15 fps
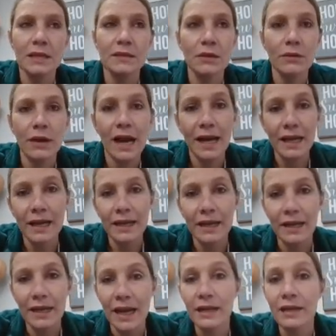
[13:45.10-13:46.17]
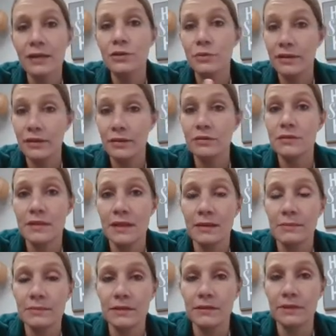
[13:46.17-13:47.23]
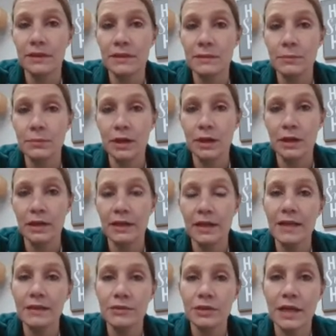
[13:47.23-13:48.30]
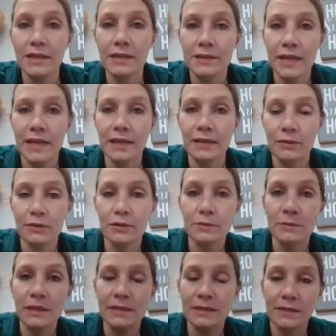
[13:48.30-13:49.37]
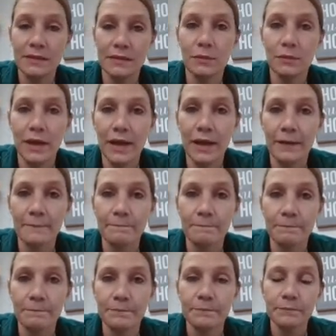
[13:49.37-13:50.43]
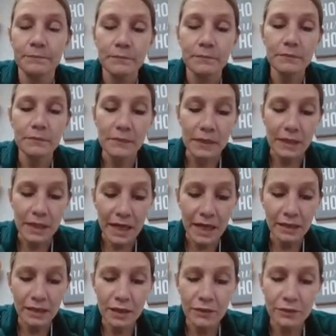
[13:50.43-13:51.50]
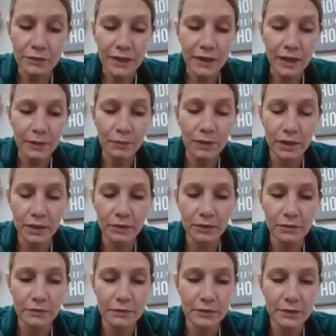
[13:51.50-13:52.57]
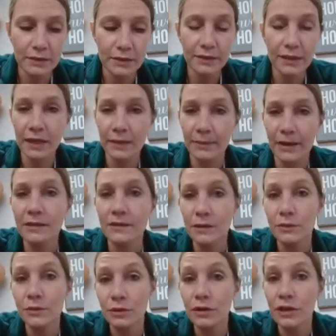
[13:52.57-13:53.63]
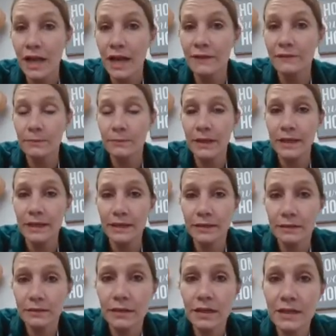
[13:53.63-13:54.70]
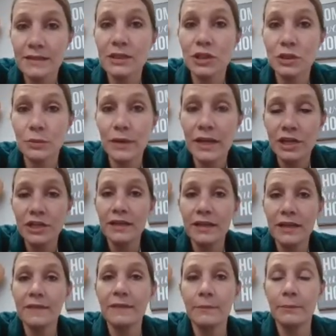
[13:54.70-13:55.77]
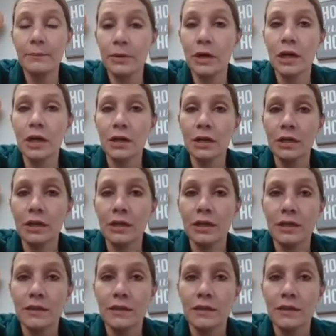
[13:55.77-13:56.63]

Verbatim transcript: So I I enjoy those themes of this book and I try to take those pieces away. And another thing I want you to think about. So you're going to have to pick a situation in the book.